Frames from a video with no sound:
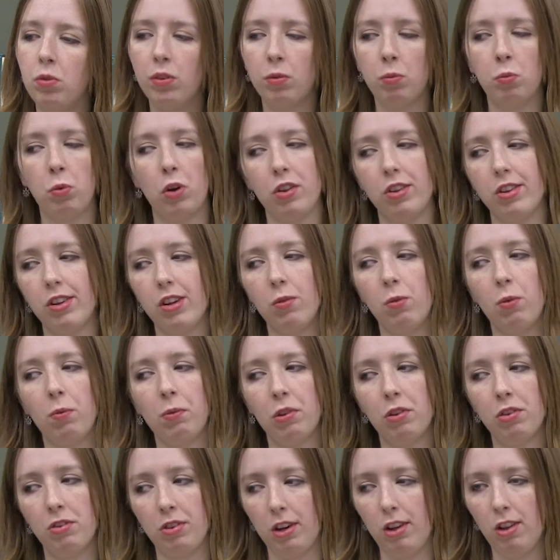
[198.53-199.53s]
wasn't a
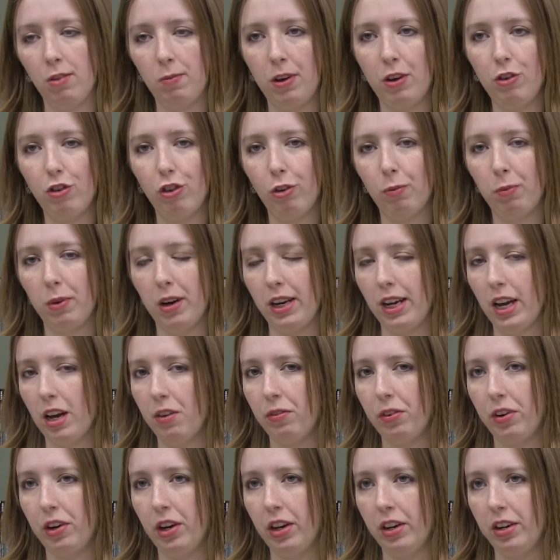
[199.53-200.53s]
women's studies major, but I
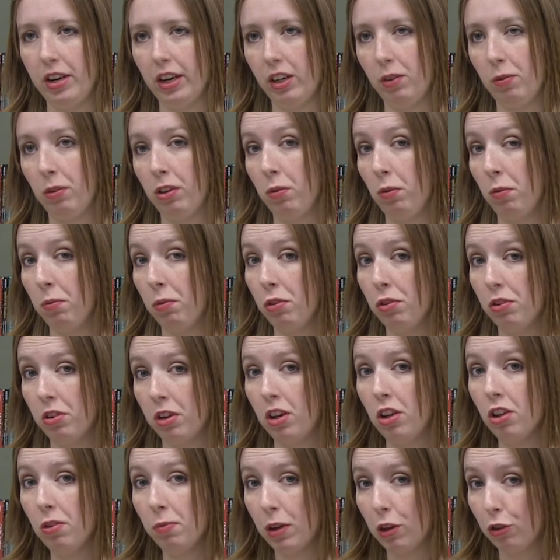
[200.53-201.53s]
got very connected with women's
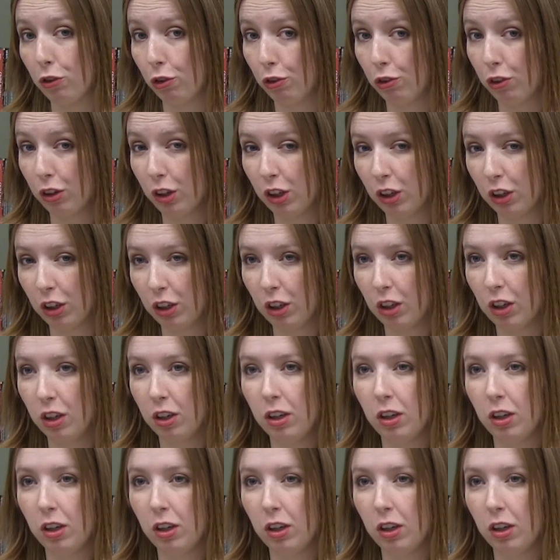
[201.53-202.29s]
studies majors here.